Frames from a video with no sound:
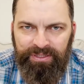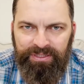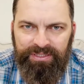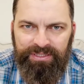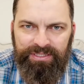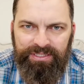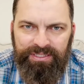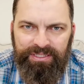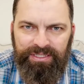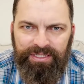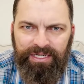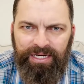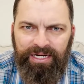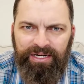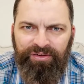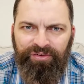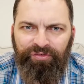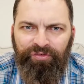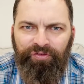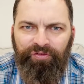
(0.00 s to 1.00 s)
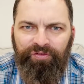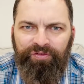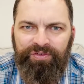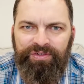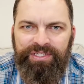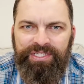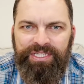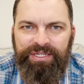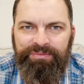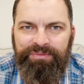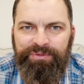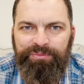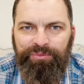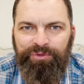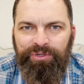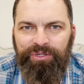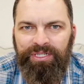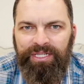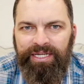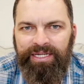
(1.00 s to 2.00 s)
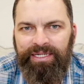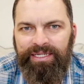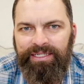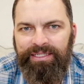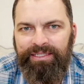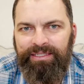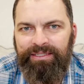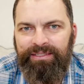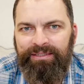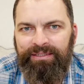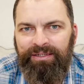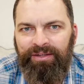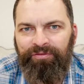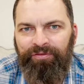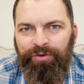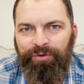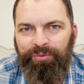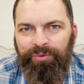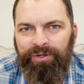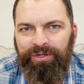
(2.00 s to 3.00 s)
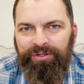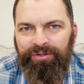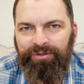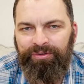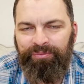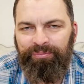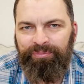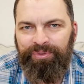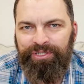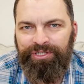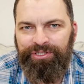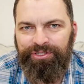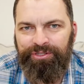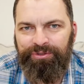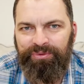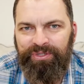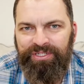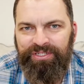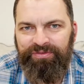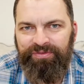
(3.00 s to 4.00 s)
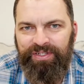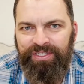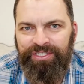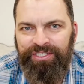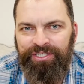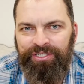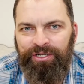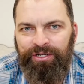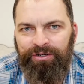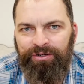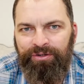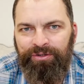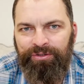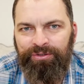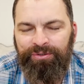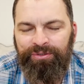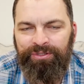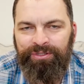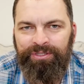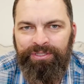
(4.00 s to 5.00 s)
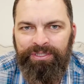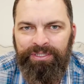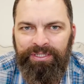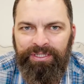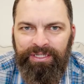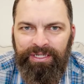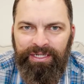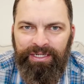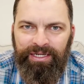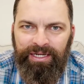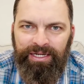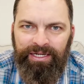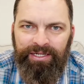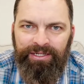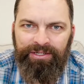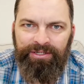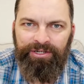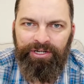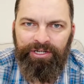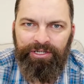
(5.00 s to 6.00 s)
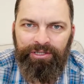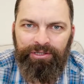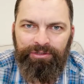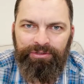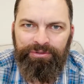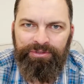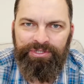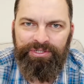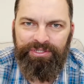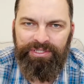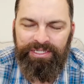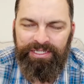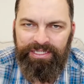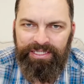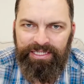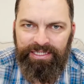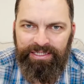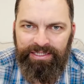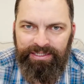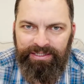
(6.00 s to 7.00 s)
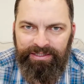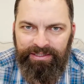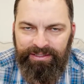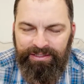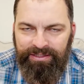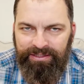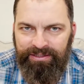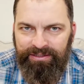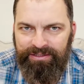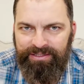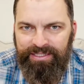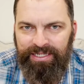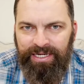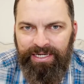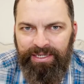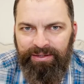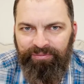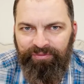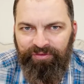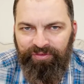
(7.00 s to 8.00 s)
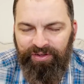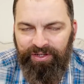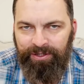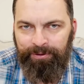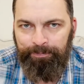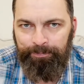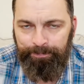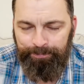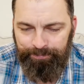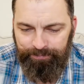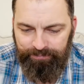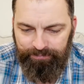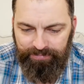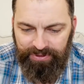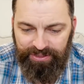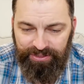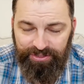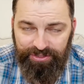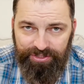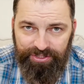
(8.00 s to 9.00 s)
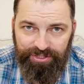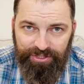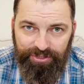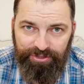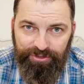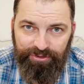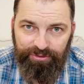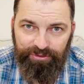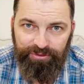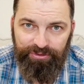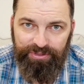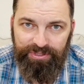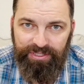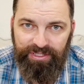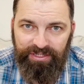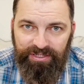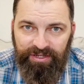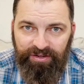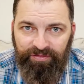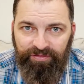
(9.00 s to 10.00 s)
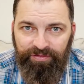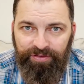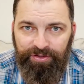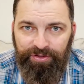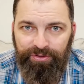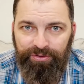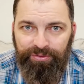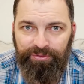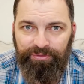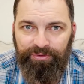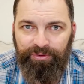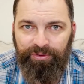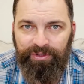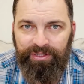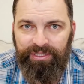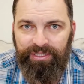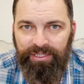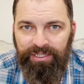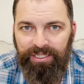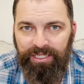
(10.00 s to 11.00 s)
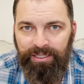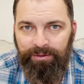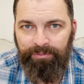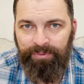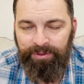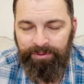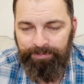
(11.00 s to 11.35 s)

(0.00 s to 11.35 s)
It kind of seems more like if you want to put your reservation on hold and not lose the sign-up fee, because you do lose it if you quit the club.